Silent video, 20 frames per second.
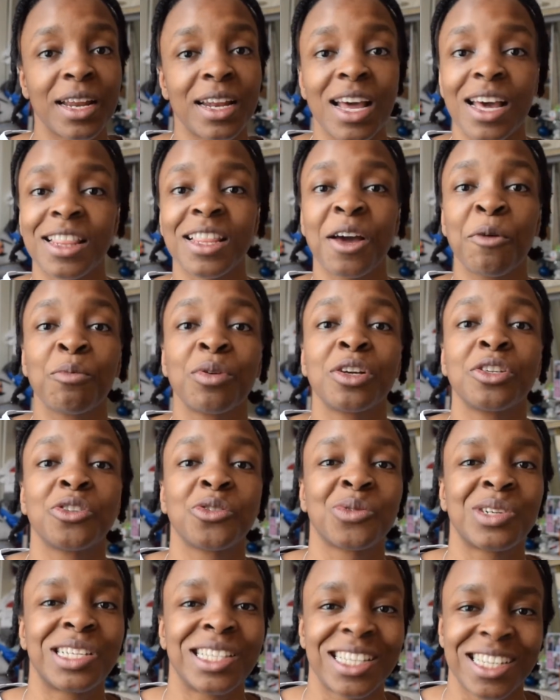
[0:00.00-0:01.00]
And that brings you
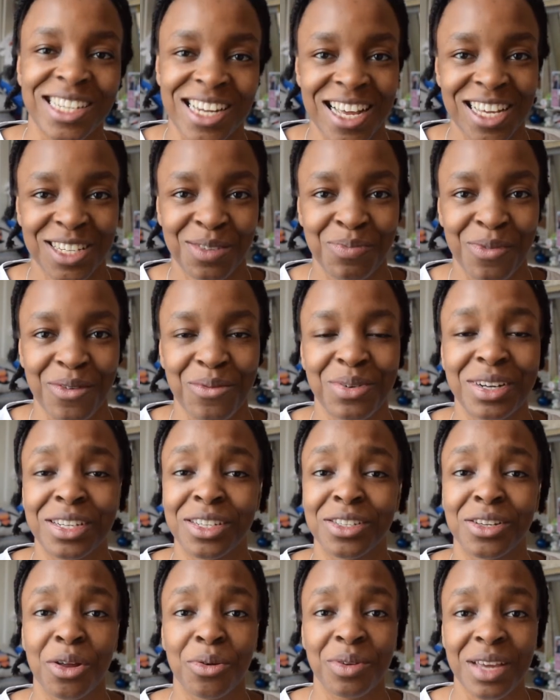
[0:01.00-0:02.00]
on to the next point, which is
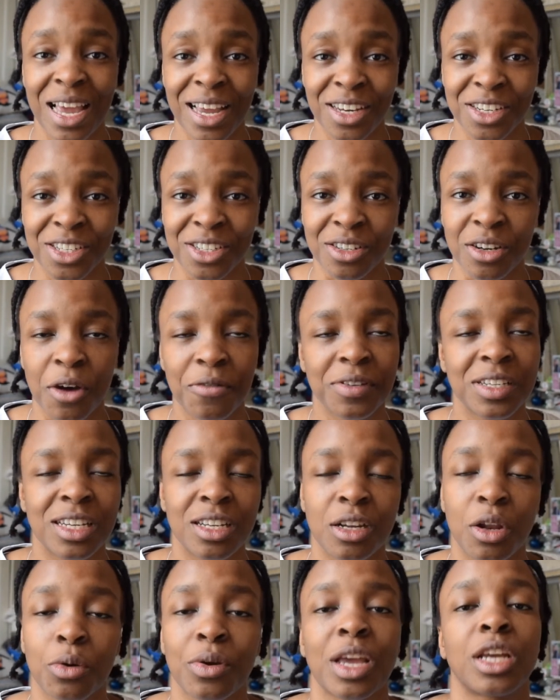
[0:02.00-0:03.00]
location. Obviously,
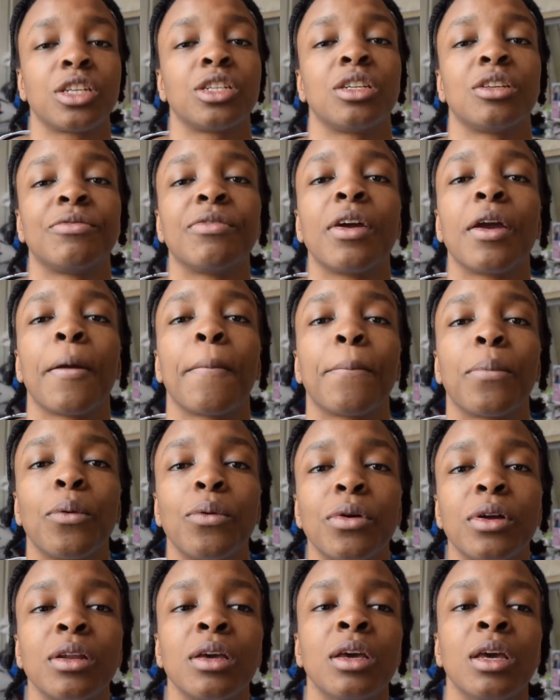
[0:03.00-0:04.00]
location is very
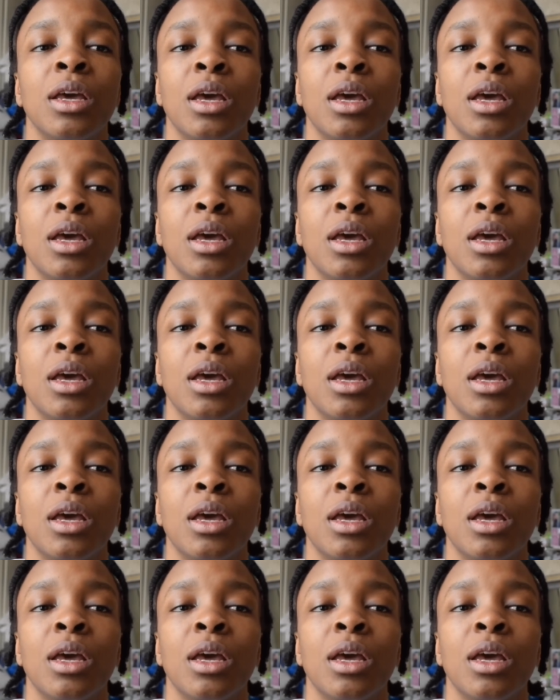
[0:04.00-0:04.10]
important.